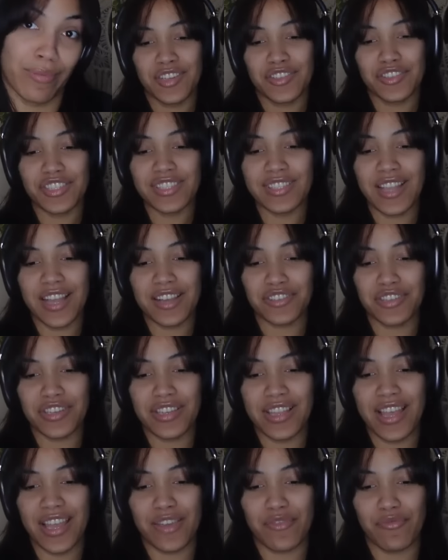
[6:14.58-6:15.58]
She's actually
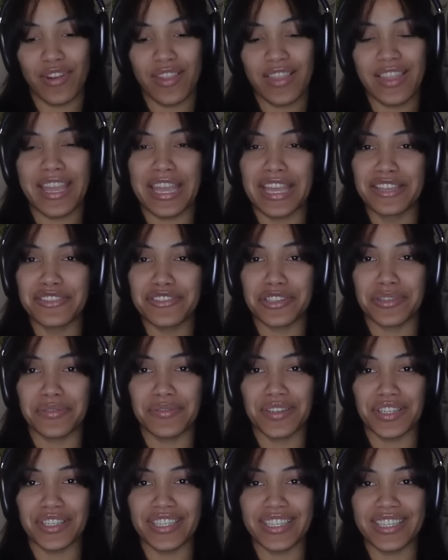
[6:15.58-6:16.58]
like really
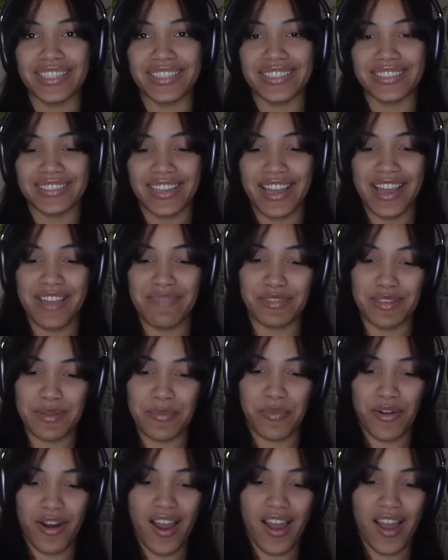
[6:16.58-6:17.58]
introverted. I'm
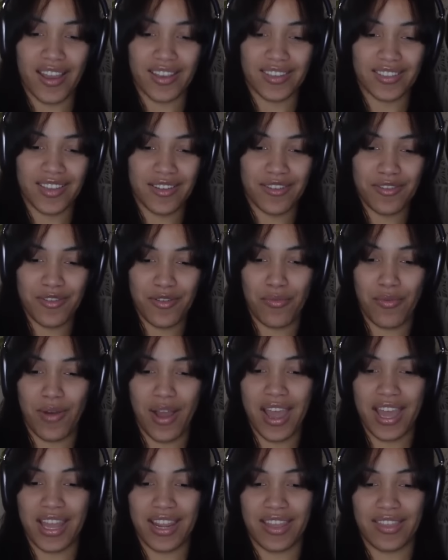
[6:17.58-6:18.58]
surprised. I don't know
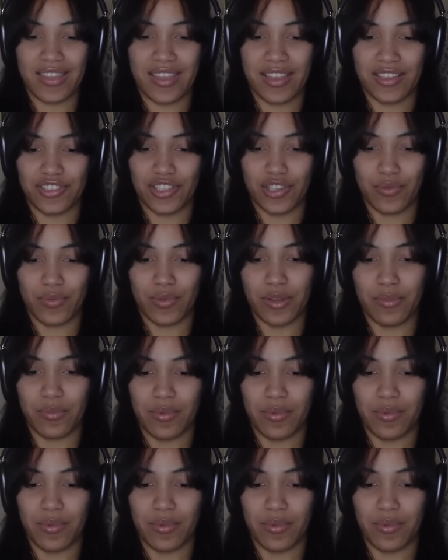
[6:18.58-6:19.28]
why I didn't think she would